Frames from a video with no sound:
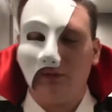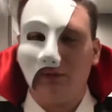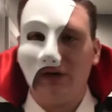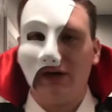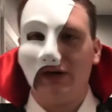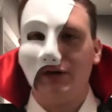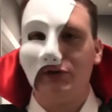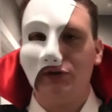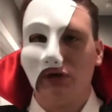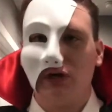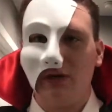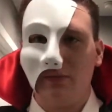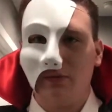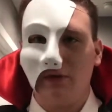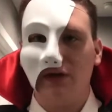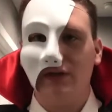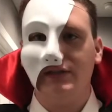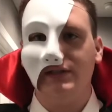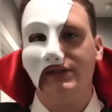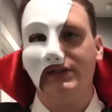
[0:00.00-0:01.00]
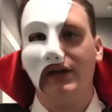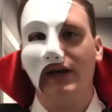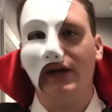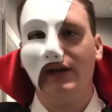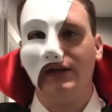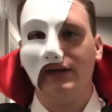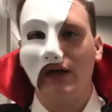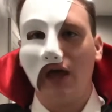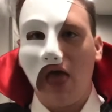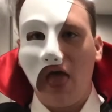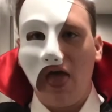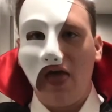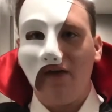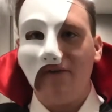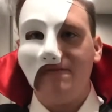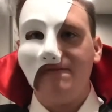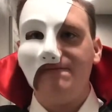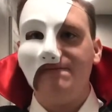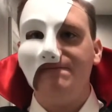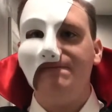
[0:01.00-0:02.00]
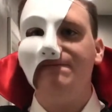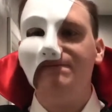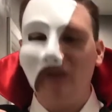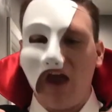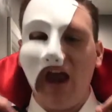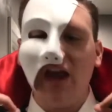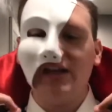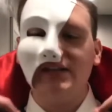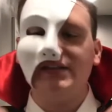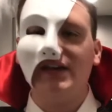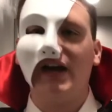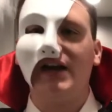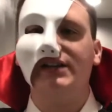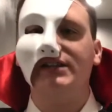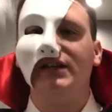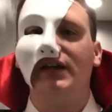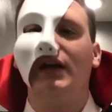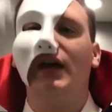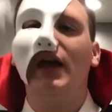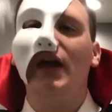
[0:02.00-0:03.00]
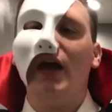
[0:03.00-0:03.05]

my tripod stand. Fantastic!